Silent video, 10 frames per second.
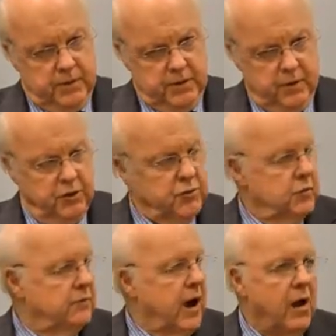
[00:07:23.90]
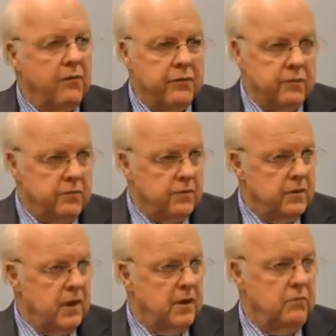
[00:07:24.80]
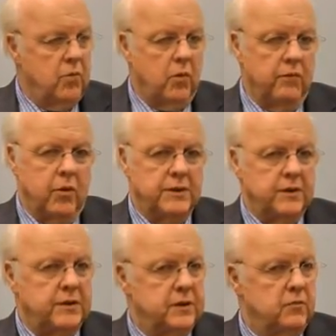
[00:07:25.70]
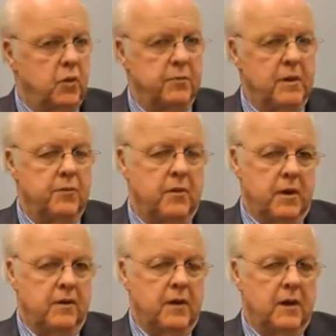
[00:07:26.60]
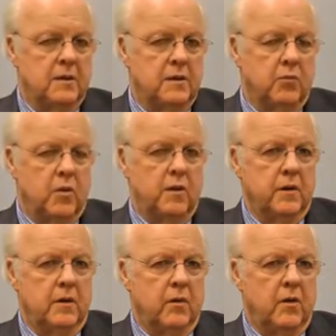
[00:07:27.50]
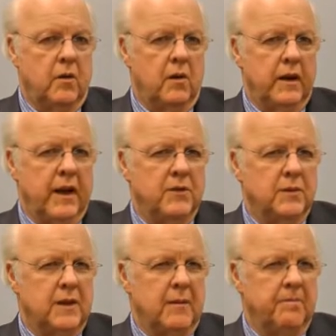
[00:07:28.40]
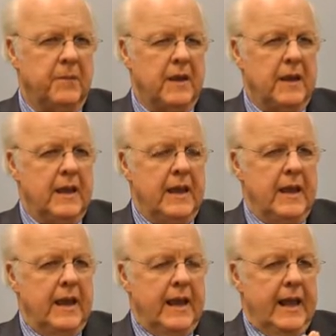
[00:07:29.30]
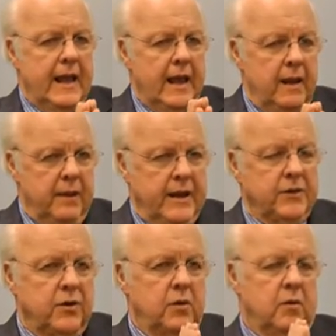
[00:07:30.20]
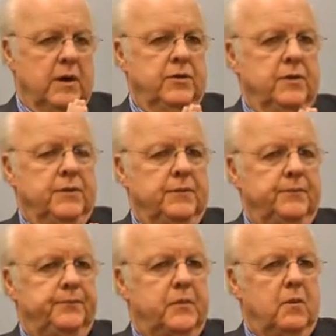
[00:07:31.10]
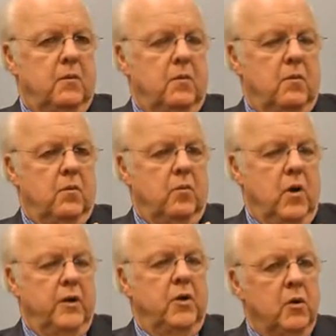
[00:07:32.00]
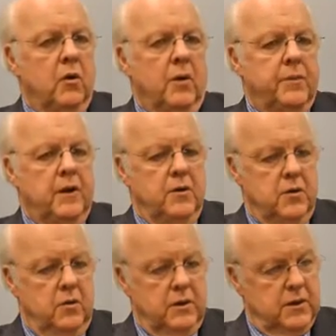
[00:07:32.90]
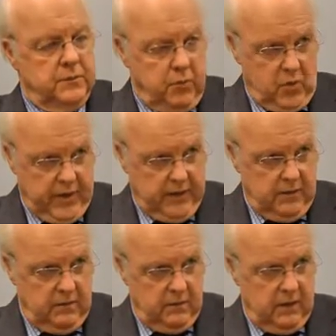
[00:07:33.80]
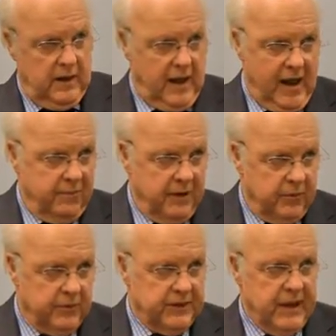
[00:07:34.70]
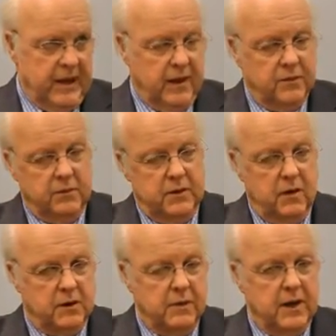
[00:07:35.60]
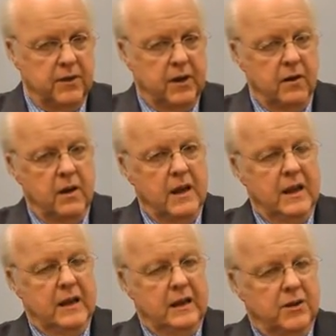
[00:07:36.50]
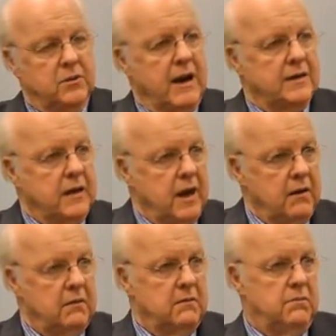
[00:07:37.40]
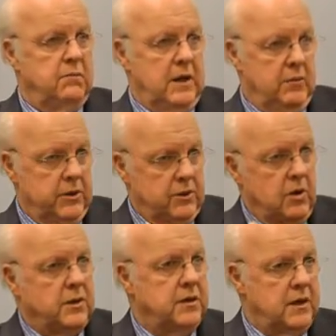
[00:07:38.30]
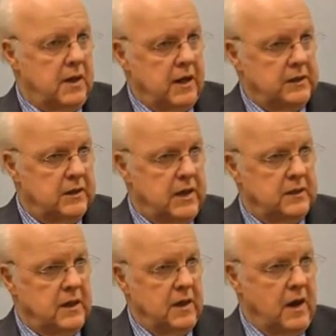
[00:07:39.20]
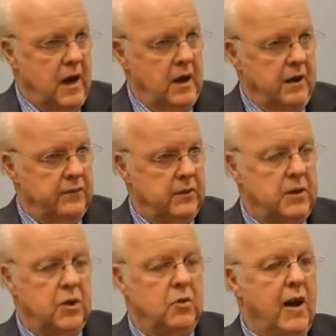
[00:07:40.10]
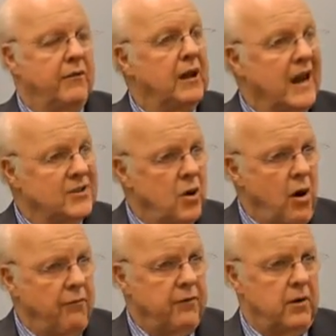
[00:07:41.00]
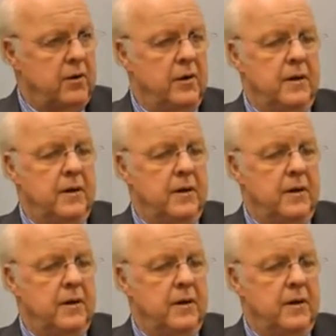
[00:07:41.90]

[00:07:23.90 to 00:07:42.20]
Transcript: continue to evolve, and more voices and more people, and I think it's important that we all engage with them. Let me ask you two questions. What Europe can do at this point, and a lot of people are saying, as we talked about it there, get your act together, be able to talk to the United States on eye level. You have a lot to offer.